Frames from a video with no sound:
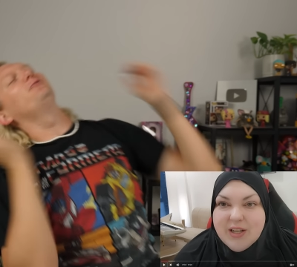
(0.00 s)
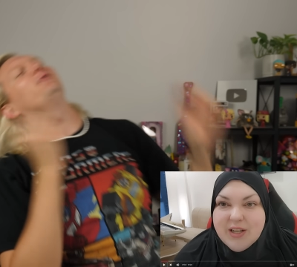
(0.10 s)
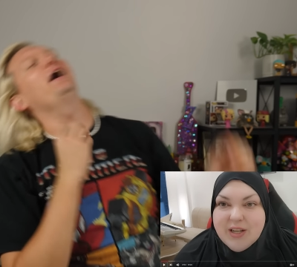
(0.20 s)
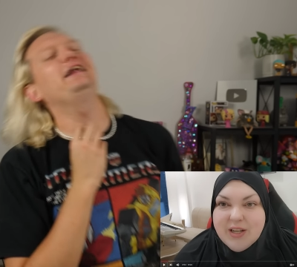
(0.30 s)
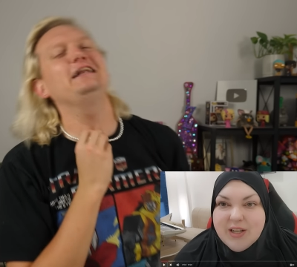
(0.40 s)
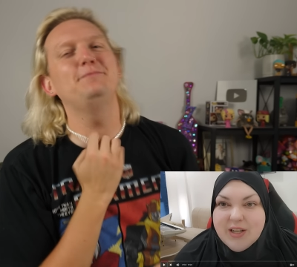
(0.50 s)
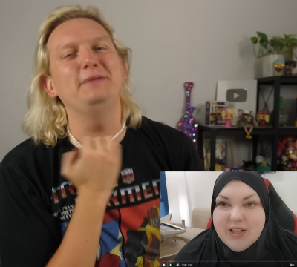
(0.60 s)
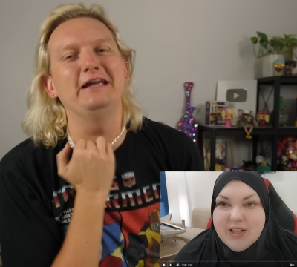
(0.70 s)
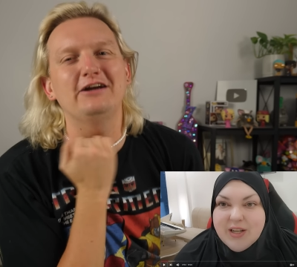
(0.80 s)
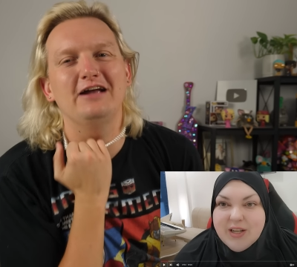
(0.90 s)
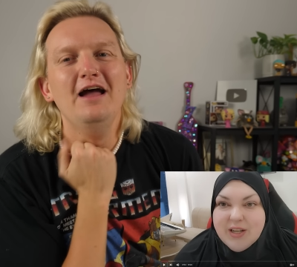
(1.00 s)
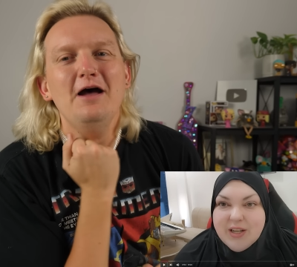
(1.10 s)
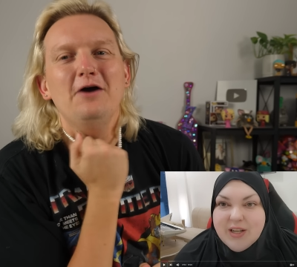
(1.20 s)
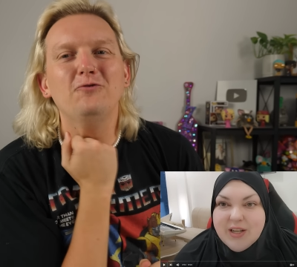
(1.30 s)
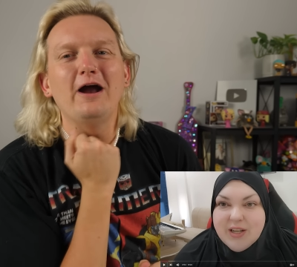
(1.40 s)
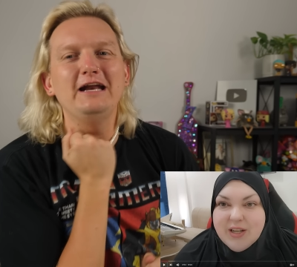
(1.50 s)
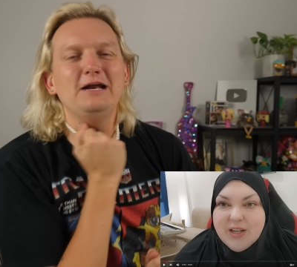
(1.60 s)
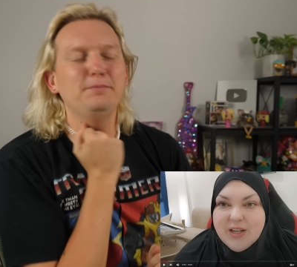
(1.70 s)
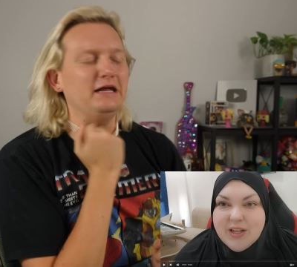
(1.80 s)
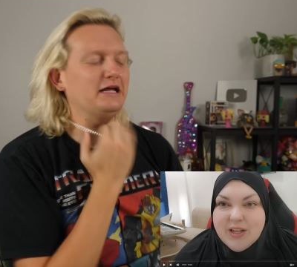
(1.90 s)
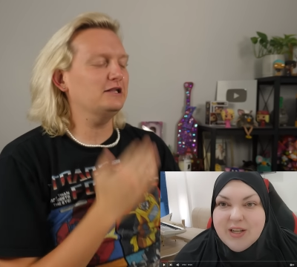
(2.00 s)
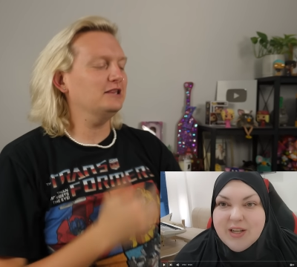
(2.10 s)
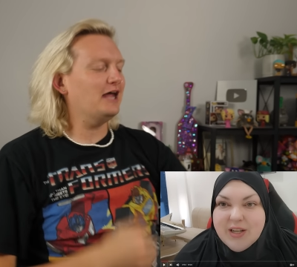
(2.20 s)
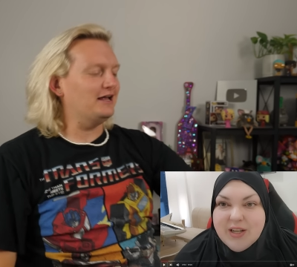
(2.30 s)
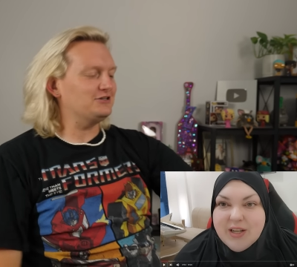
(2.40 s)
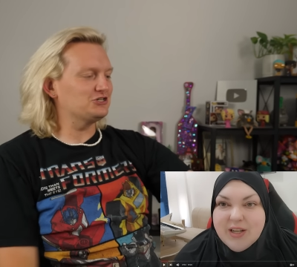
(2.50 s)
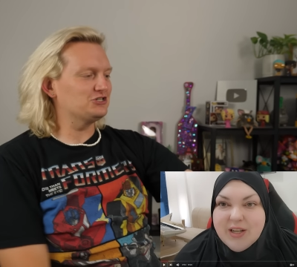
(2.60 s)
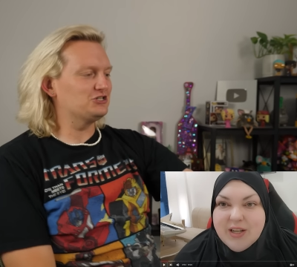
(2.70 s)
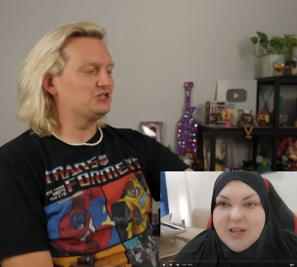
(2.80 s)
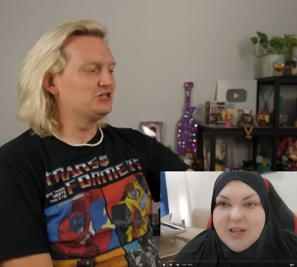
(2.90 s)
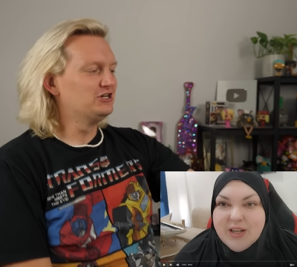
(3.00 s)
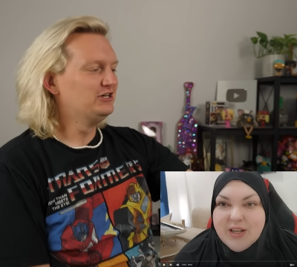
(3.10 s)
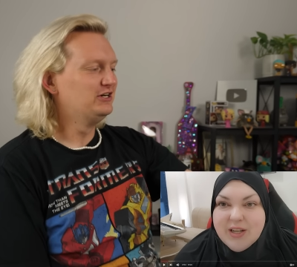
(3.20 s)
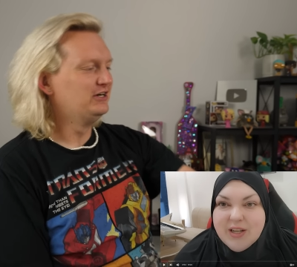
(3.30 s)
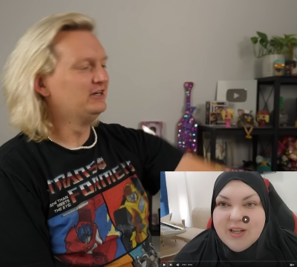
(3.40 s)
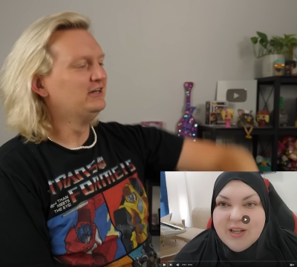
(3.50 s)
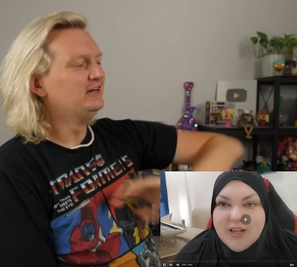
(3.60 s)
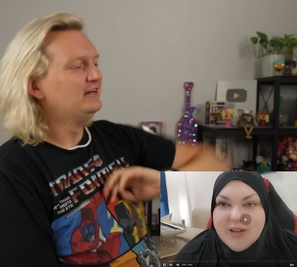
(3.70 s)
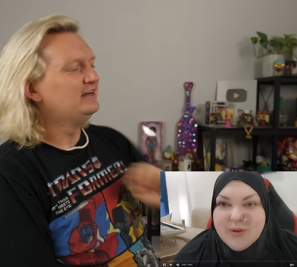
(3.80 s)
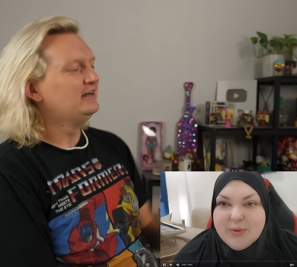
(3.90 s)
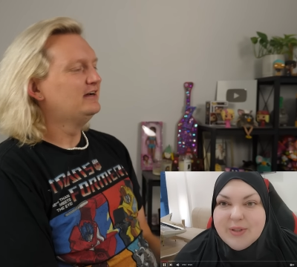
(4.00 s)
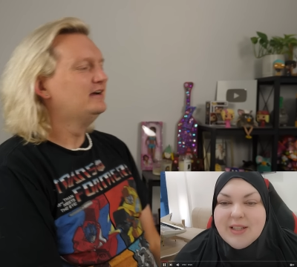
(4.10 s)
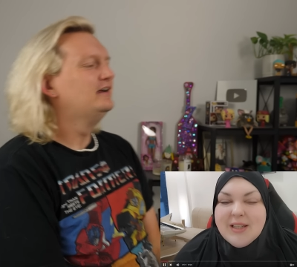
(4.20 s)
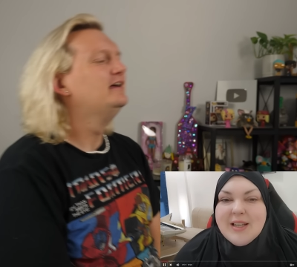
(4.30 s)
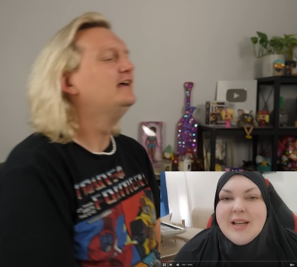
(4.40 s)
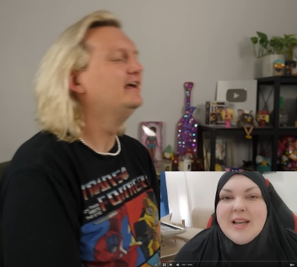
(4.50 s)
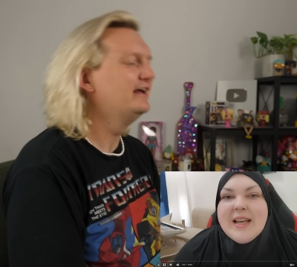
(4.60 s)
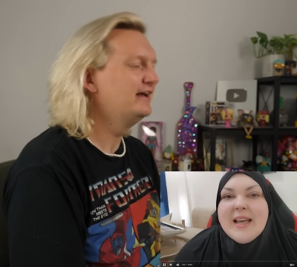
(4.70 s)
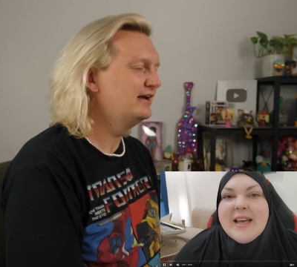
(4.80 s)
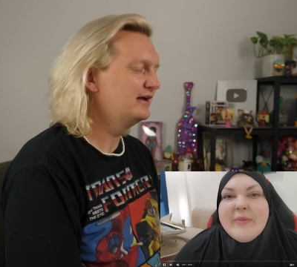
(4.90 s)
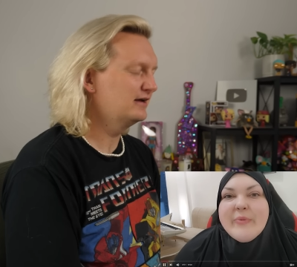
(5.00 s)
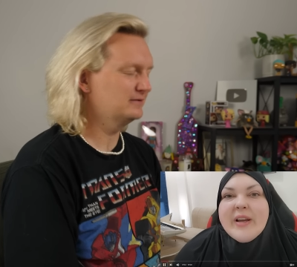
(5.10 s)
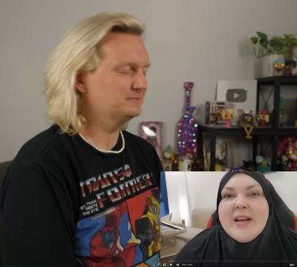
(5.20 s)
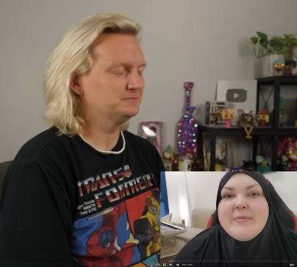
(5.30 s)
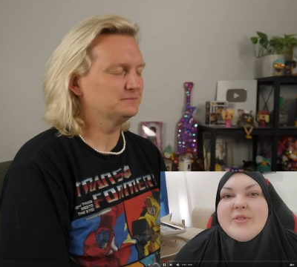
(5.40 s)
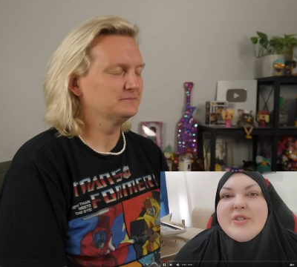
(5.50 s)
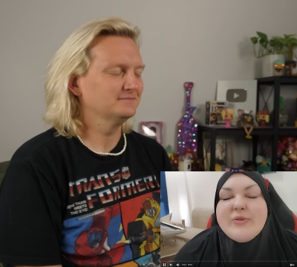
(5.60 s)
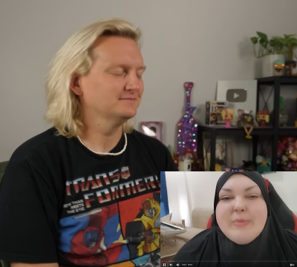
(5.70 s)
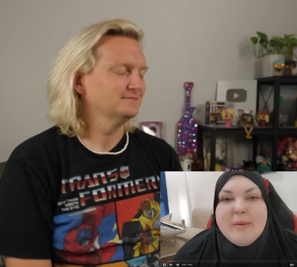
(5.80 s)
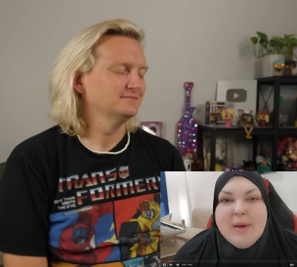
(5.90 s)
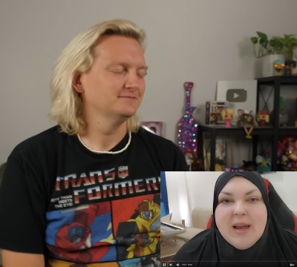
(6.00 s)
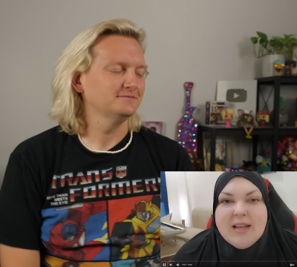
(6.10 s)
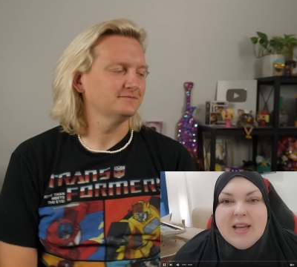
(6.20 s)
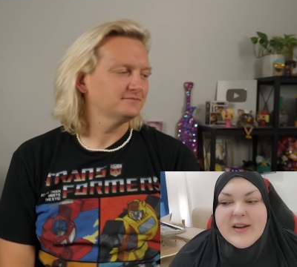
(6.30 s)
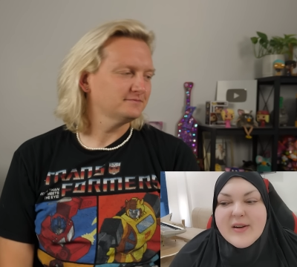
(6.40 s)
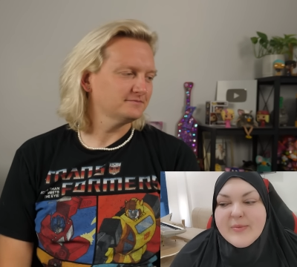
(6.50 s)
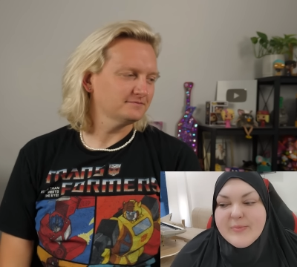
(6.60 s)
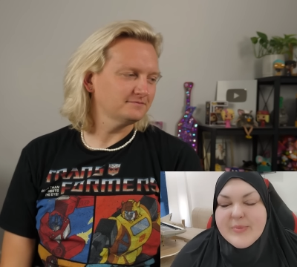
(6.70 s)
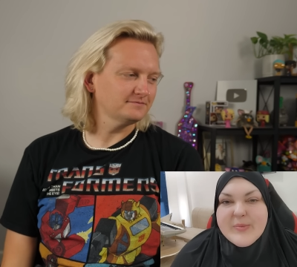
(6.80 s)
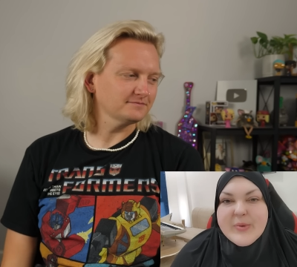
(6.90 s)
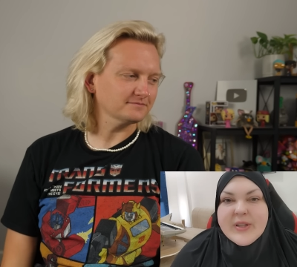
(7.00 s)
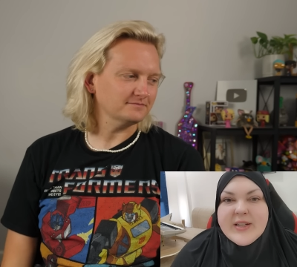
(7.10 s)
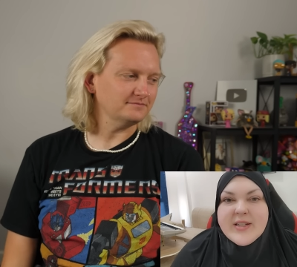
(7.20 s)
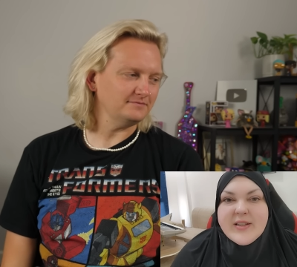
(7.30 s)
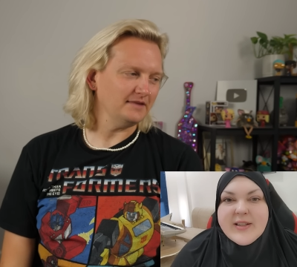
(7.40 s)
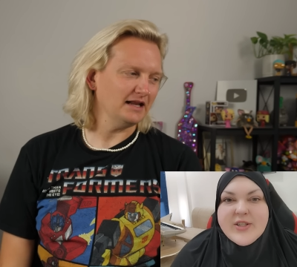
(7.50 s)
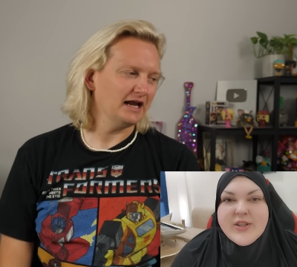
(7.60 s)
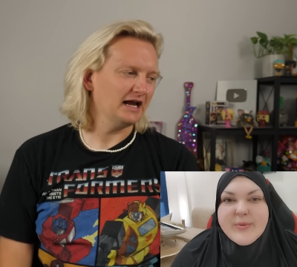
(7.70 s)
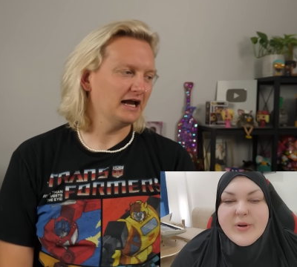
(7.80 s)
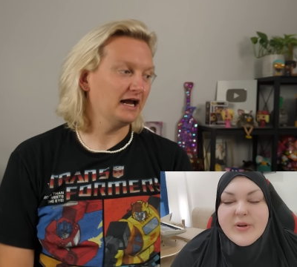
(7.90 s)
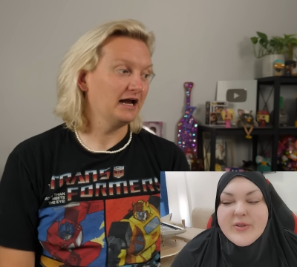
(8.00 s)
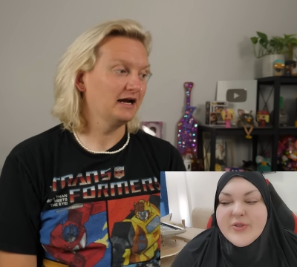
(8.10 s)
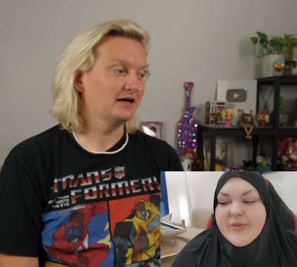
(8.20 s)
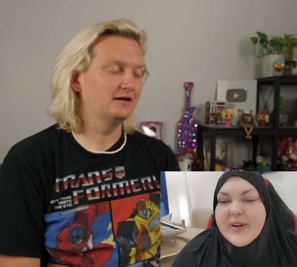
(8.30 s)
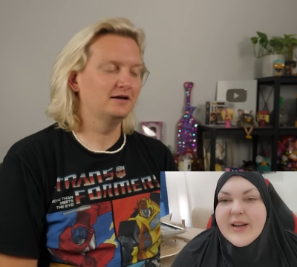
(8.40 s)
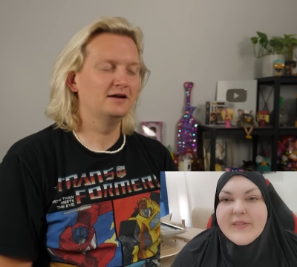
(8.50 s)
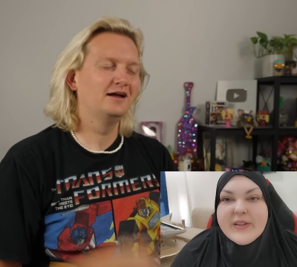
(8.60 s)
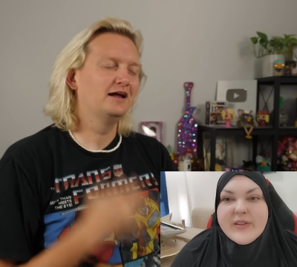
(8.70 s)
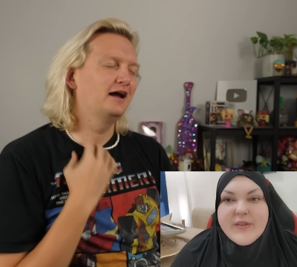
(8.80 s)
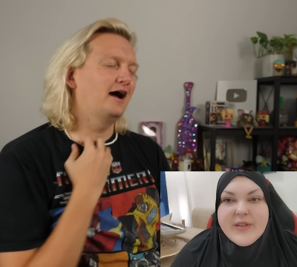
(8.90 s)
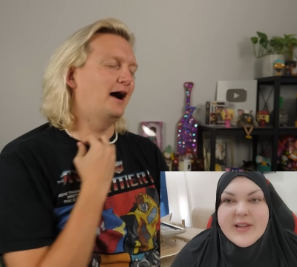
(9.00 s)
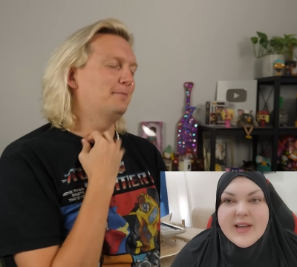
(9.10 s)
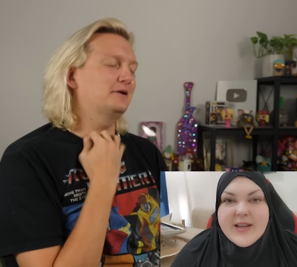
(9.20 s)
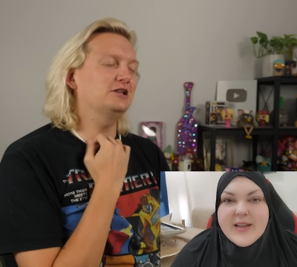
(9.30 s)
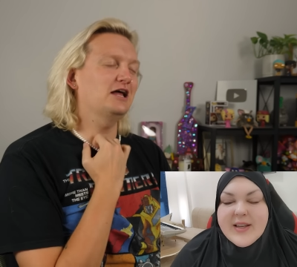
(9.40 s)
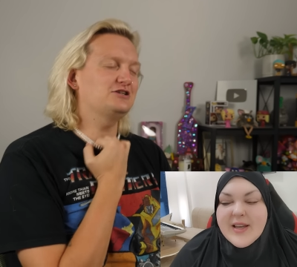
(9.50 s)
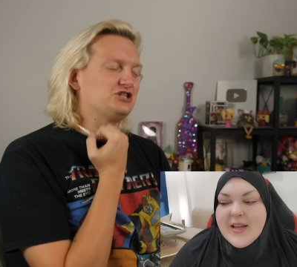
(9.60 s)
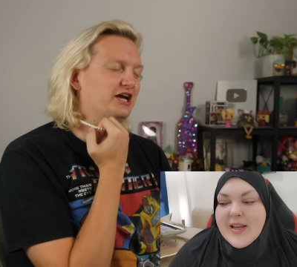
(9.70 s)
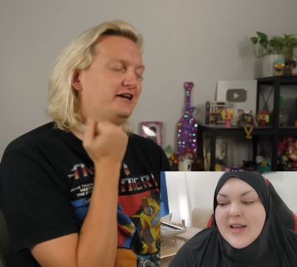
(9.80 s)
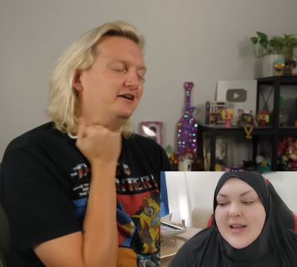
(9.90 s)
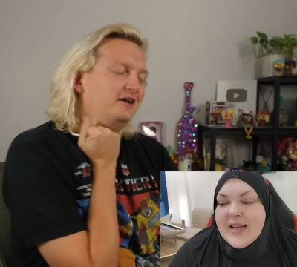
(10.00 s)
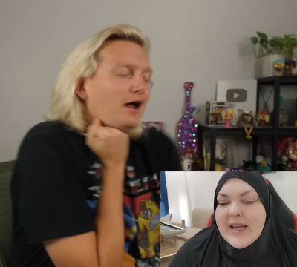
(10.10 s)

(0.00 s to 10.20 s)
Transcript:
Speaker 1: ready to be clutched. Video.
Speaker 2: And when it comes to my pet care, people like to clutch their pearls over every little
Speaker 1: thing. I'm clutching.